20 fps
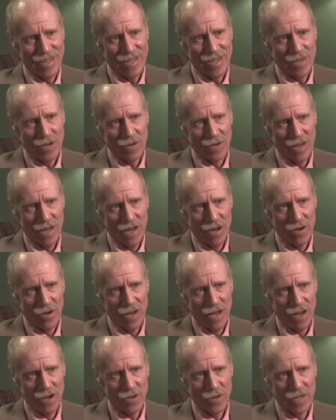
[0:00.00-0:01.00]
You know,
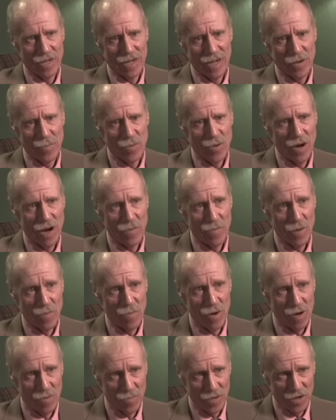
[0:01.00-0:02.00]
how can I prime the
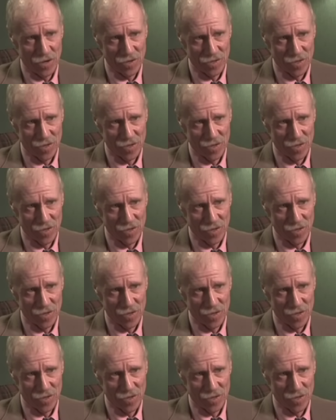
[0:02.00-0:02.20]
pump here